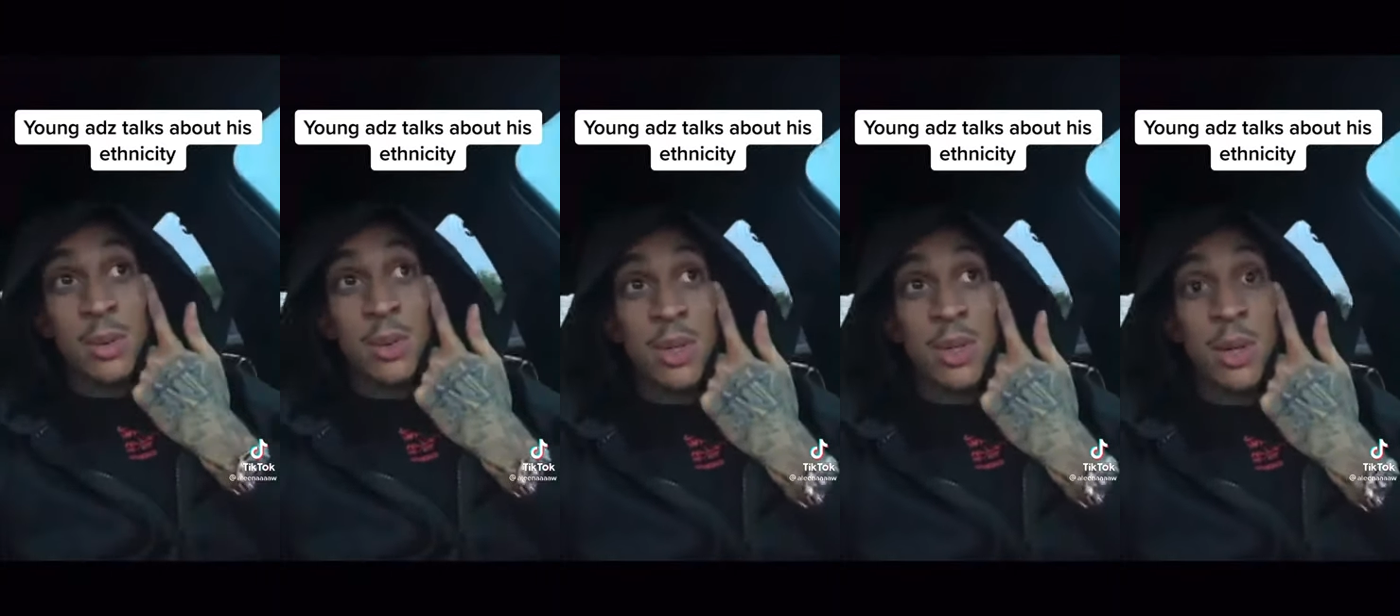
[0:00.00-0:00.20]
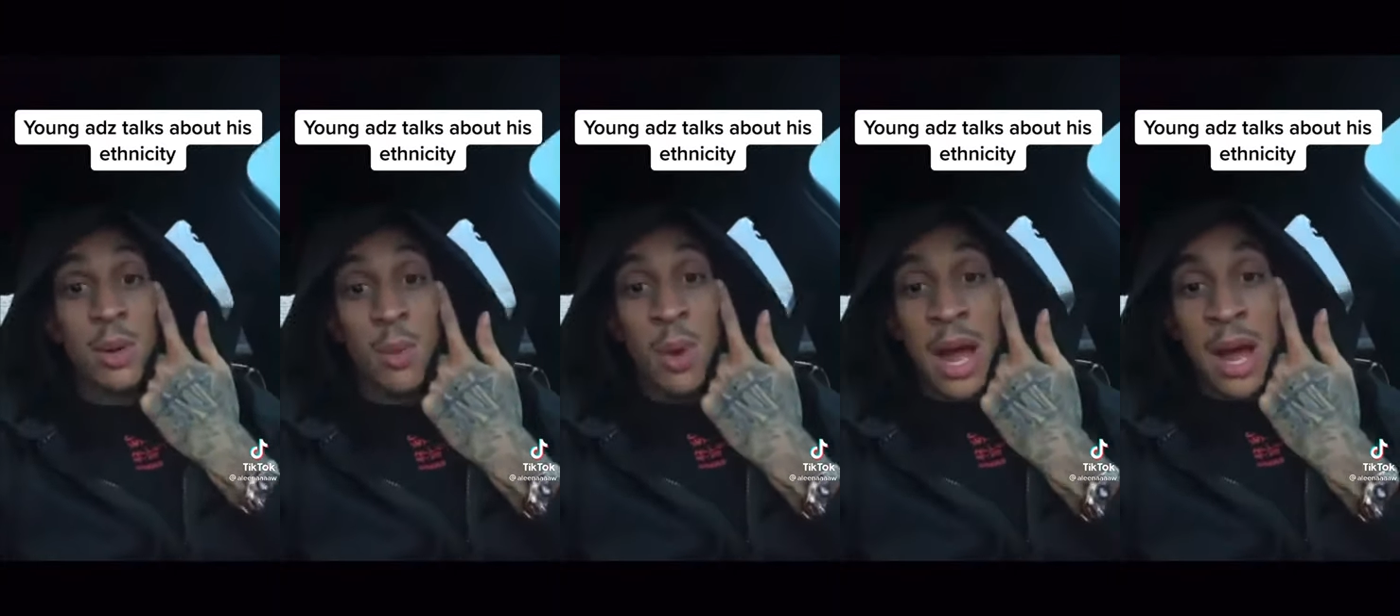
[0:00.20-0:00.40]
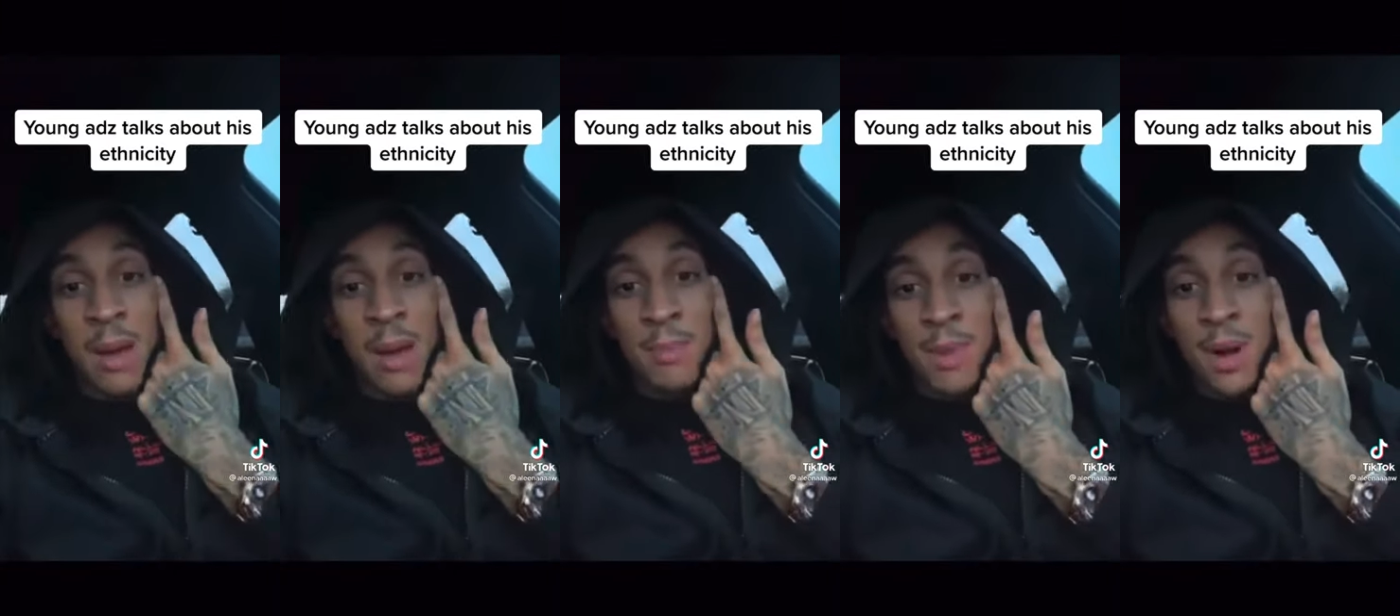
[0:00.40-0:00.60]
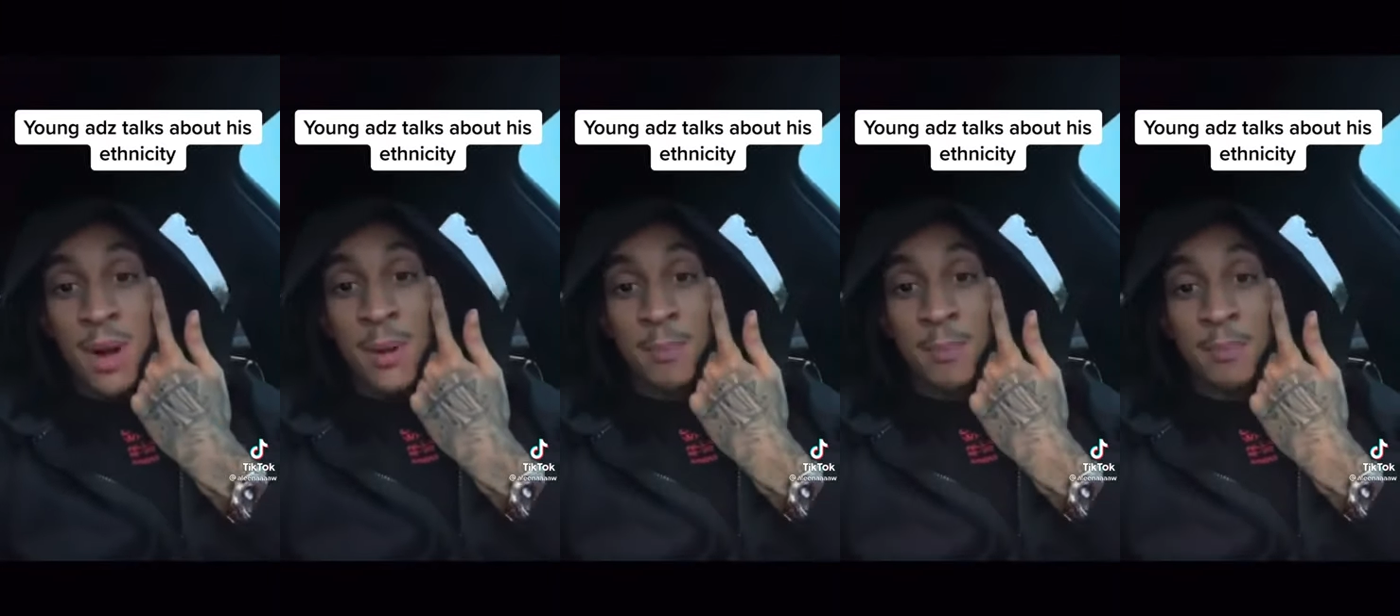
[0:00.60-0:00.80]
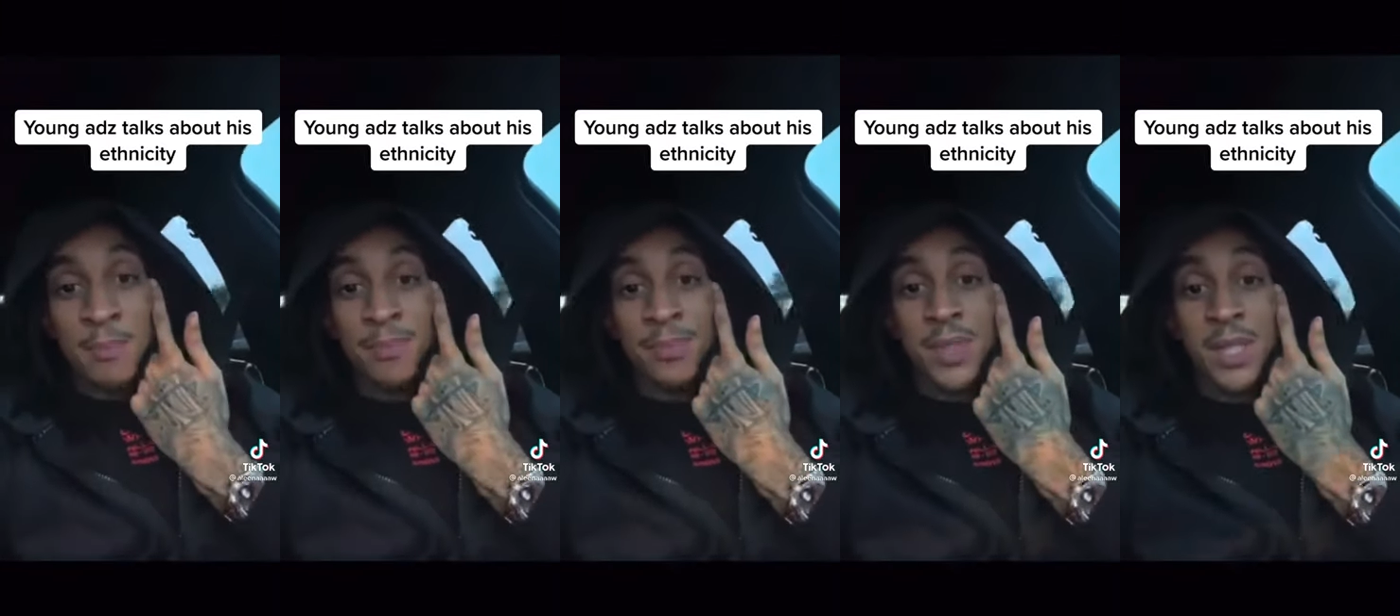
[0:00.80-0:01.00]
with a white
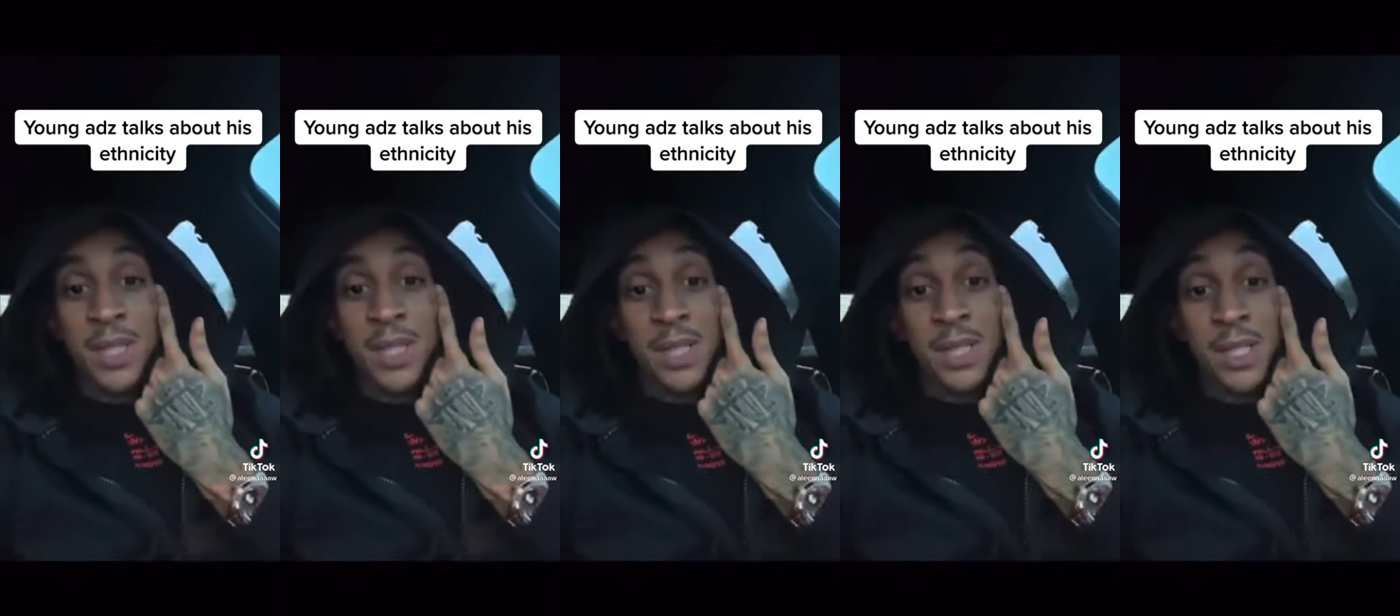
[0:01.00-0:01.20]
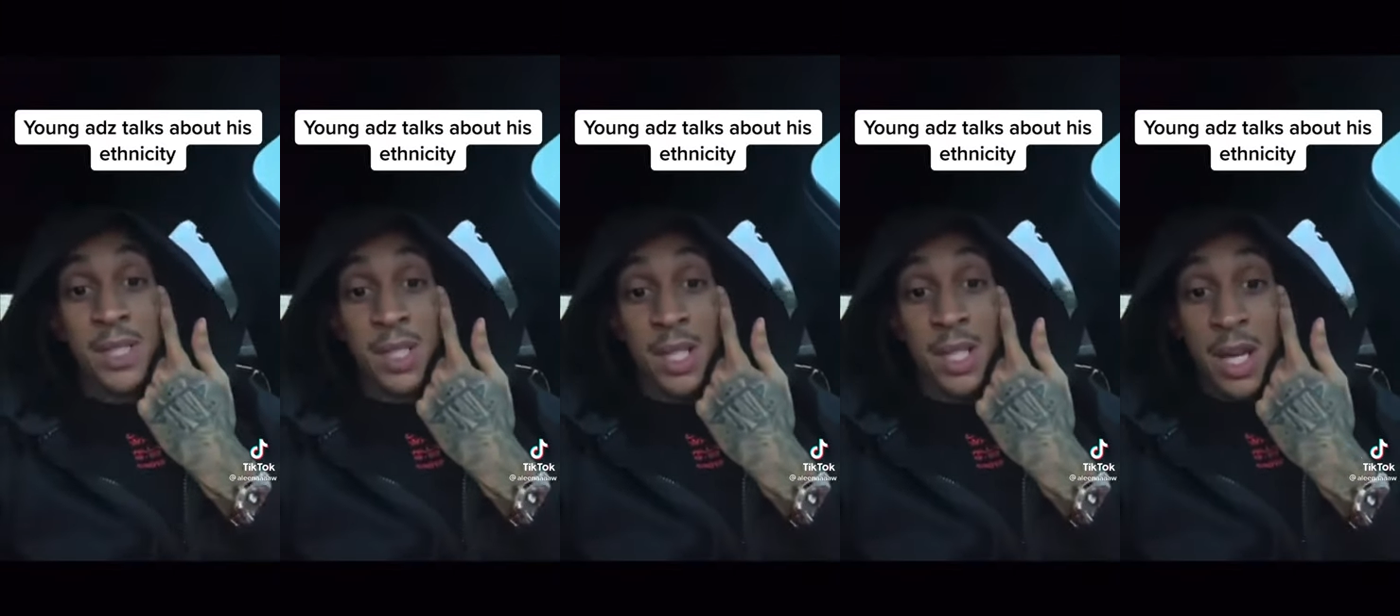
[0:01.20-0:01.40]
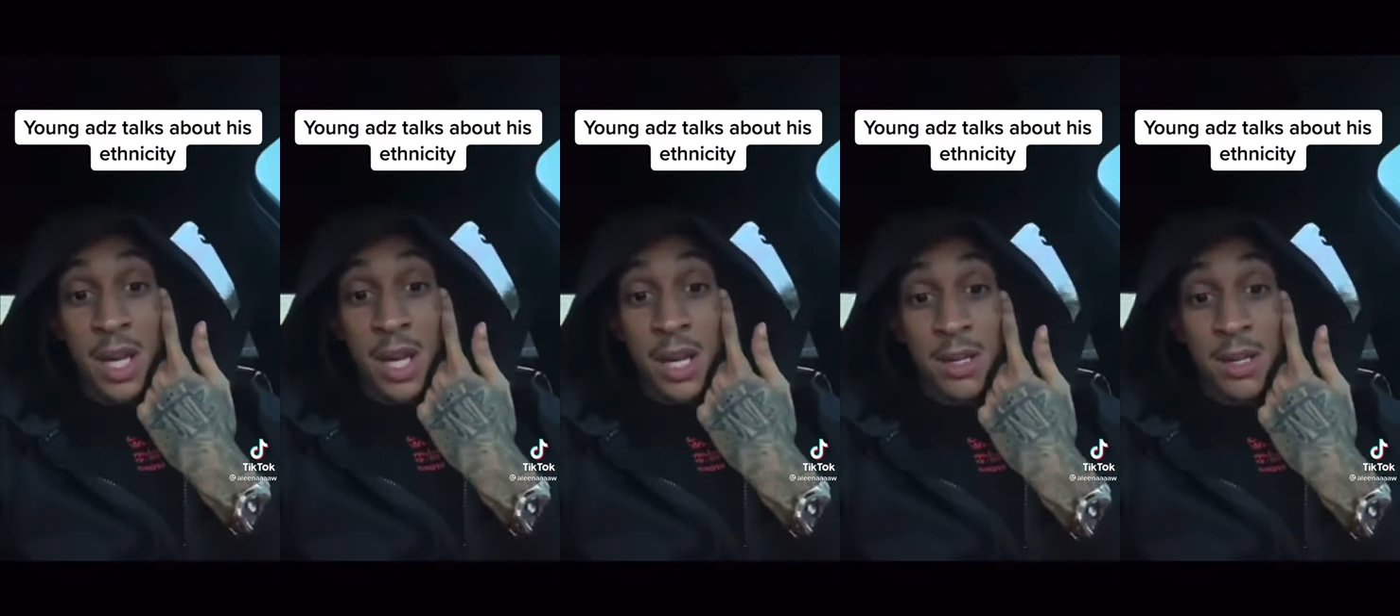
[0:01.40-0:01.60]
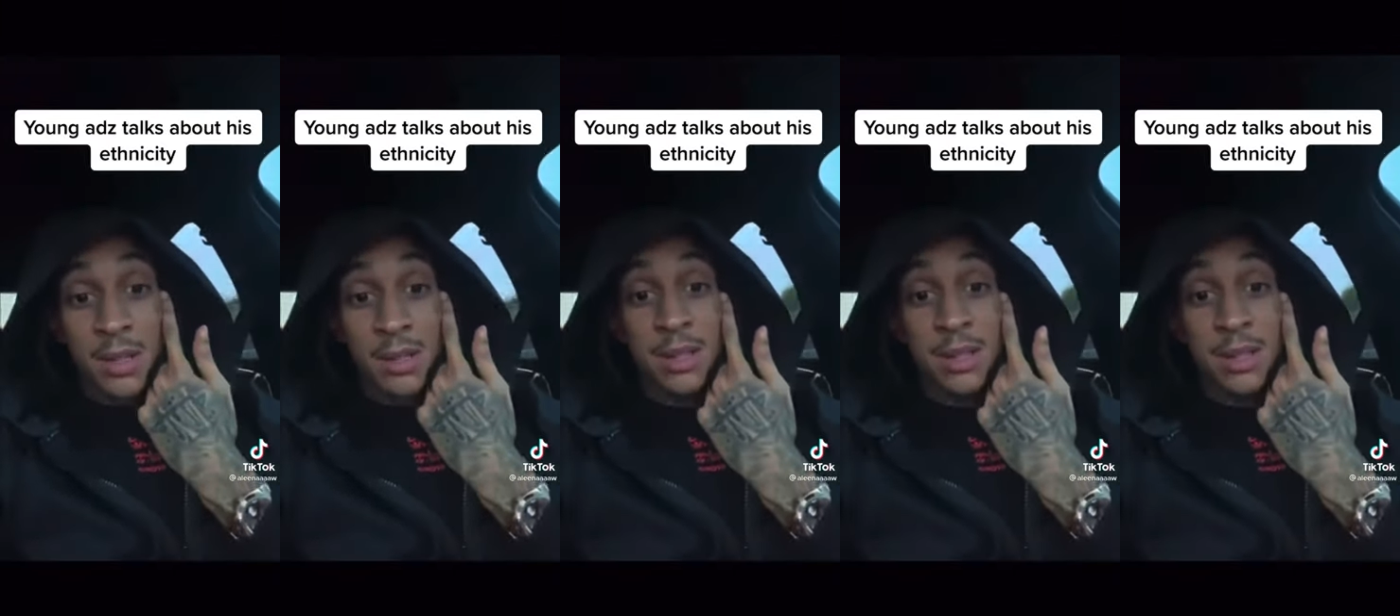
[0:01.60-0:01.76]
mum. Do you get it?